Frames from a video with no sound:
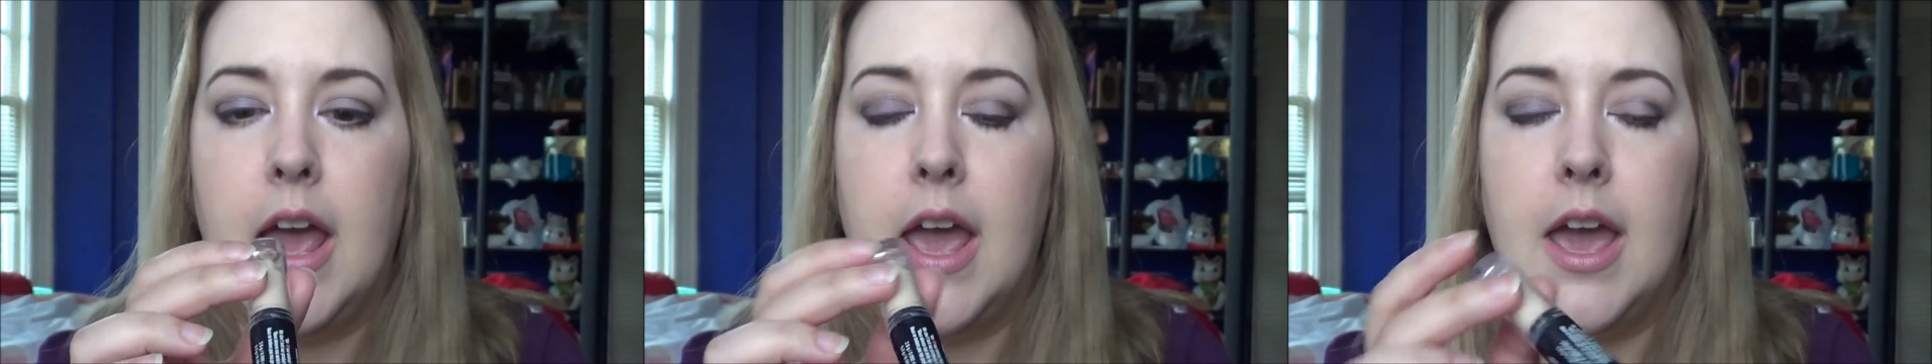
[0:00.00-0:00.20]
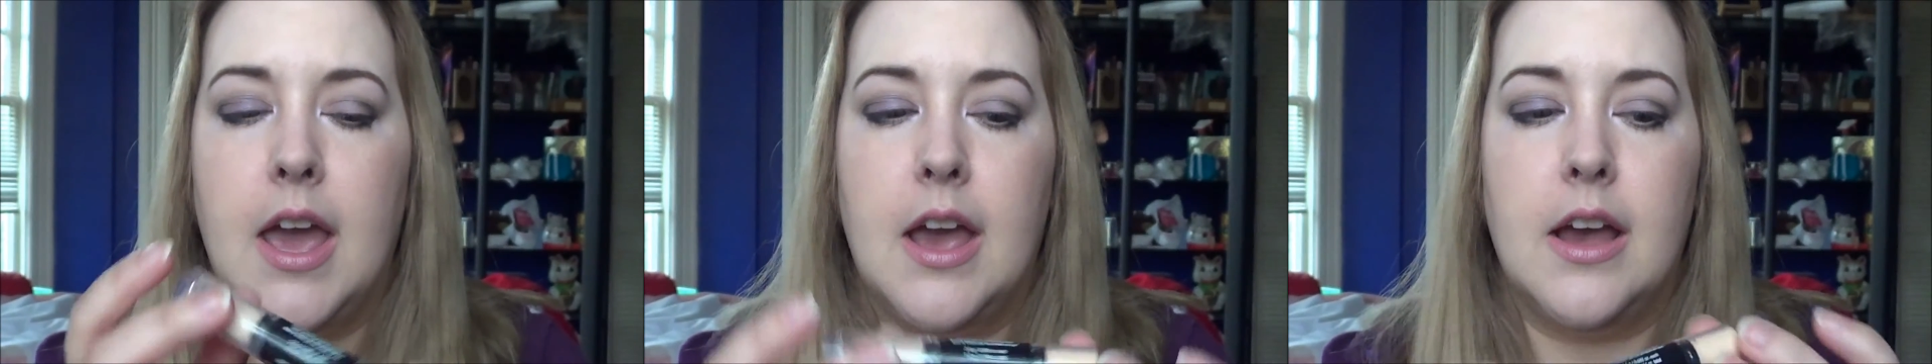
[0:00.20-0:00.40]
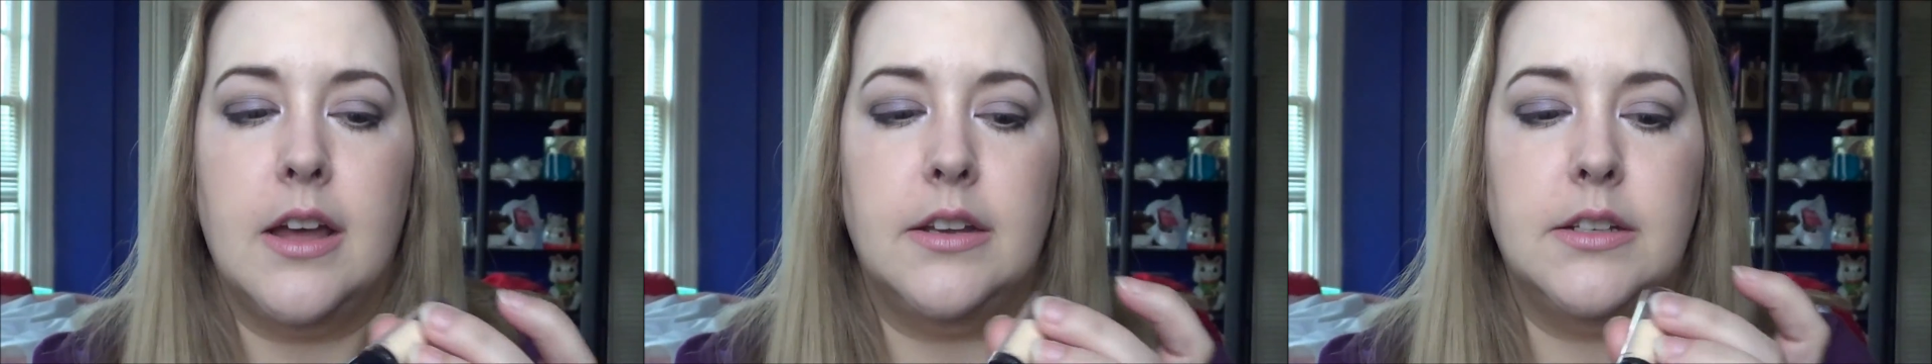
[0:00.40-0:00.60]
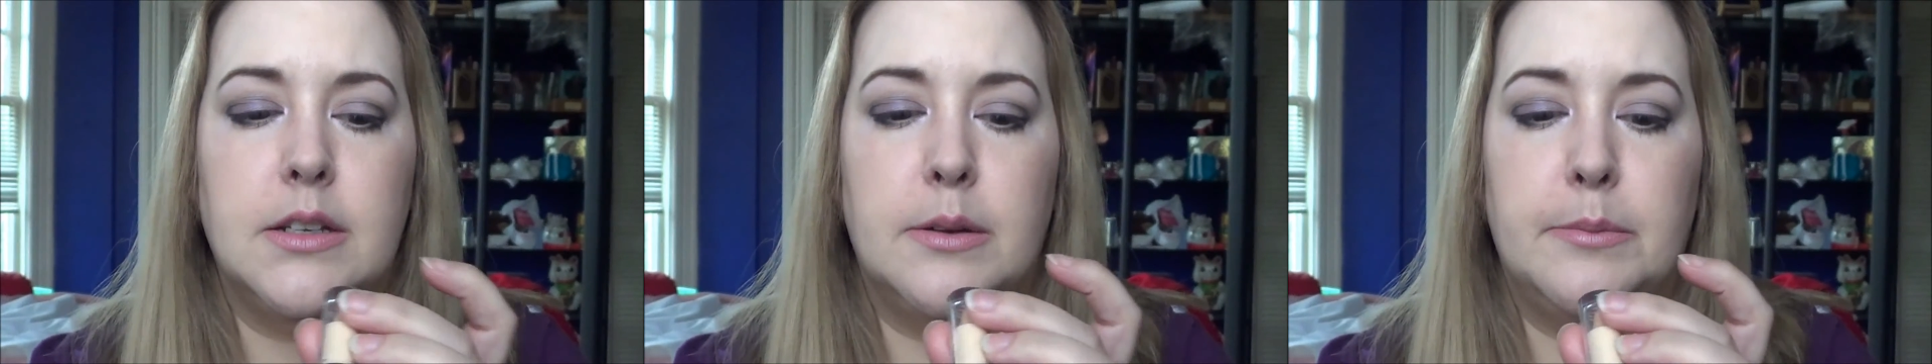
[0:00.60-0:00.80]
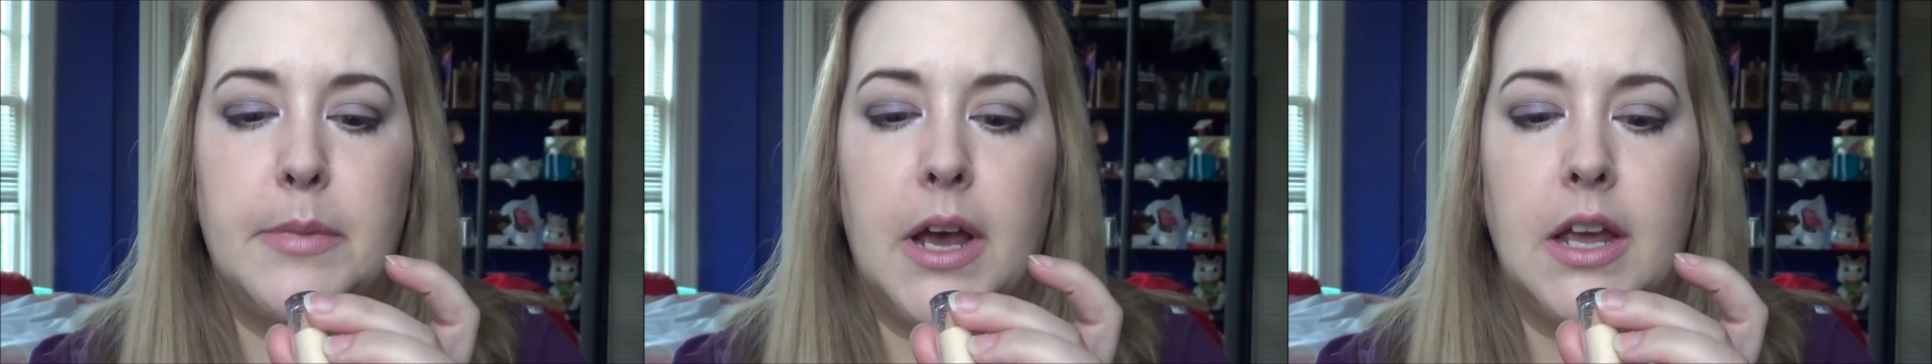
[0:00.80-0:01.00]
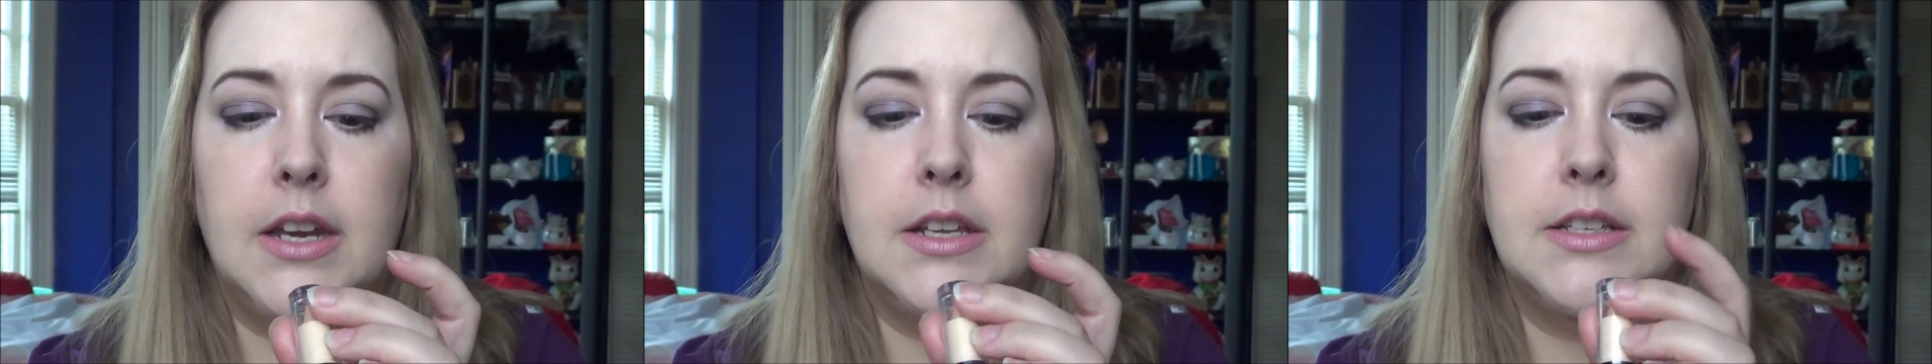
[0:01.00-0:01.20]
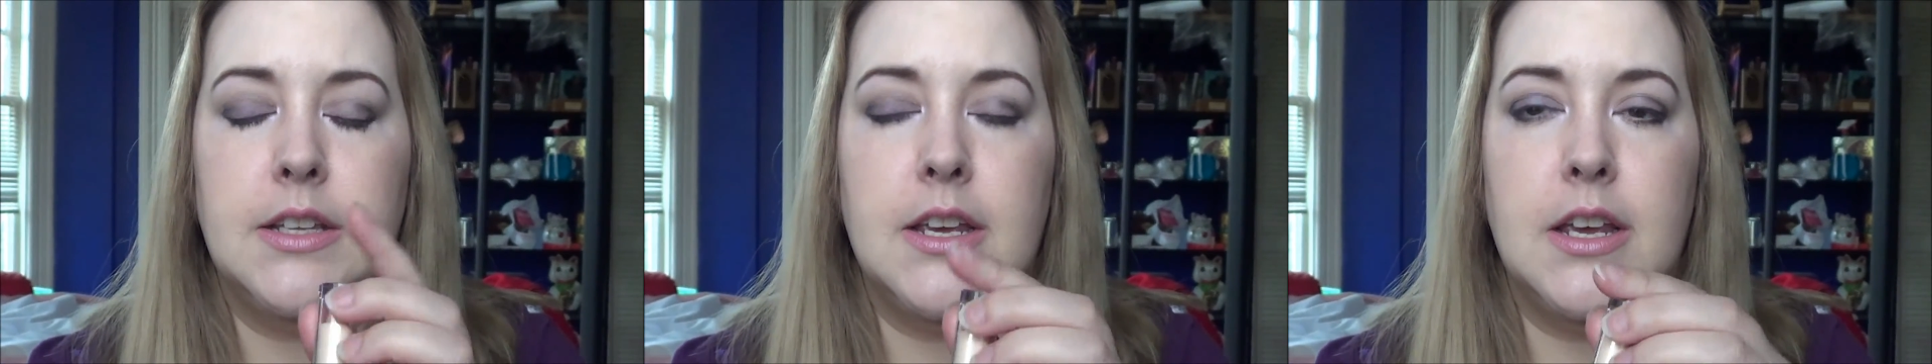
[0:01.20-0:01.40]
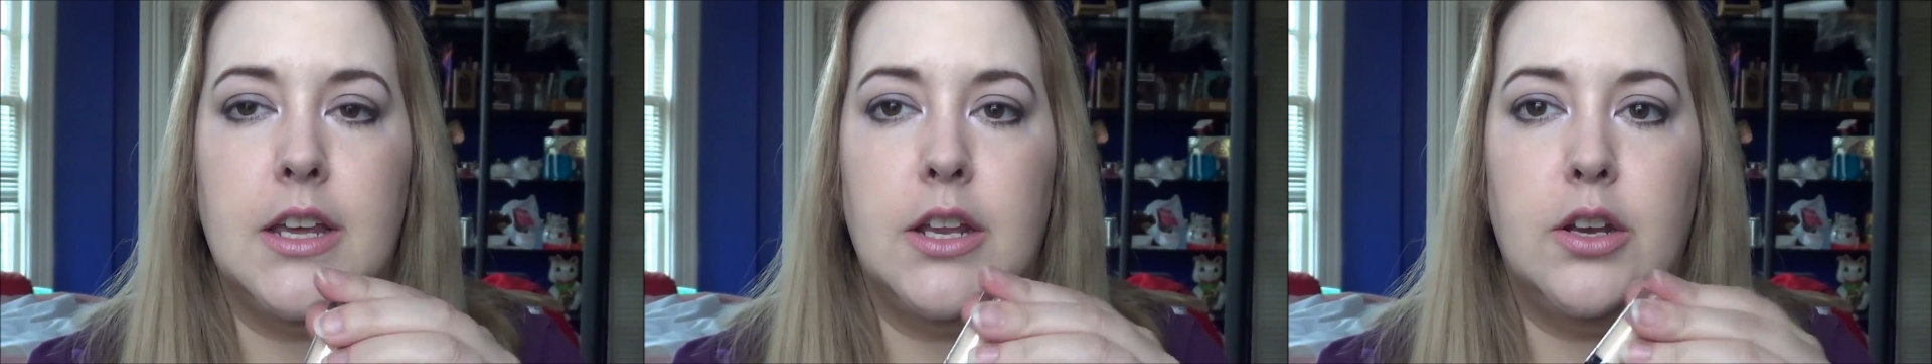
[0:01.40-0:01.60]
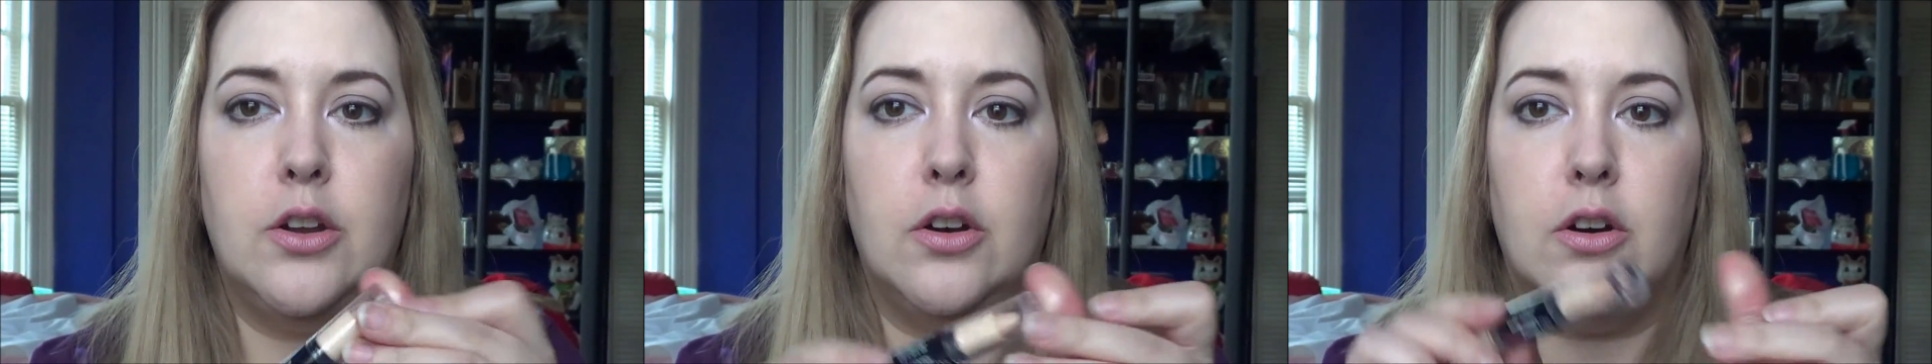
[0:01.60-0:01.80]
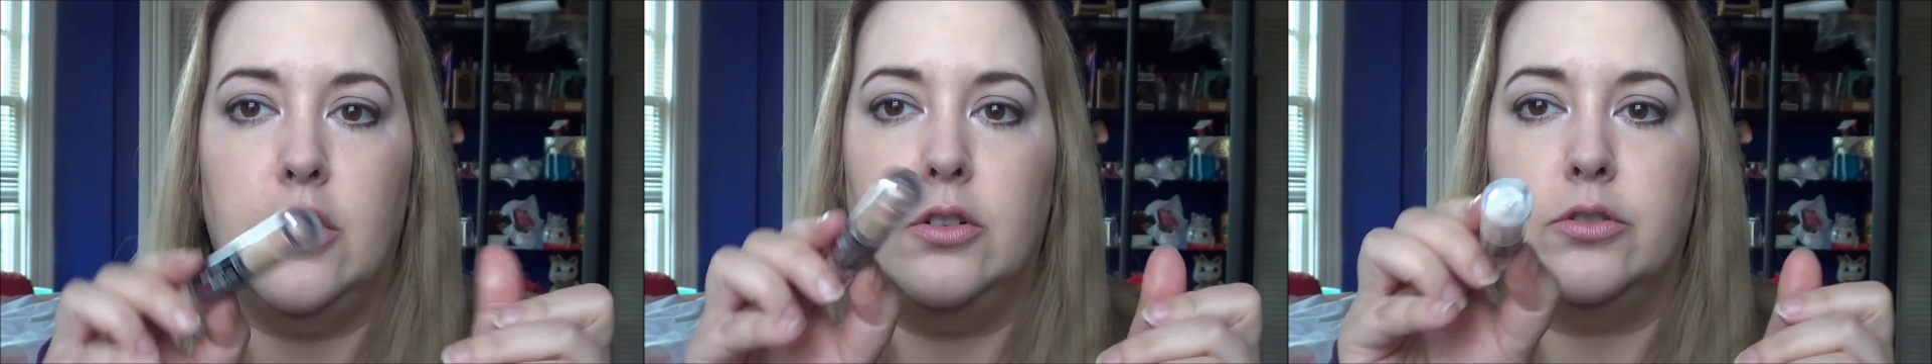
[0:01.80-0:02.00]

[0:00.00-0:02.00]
And mine is in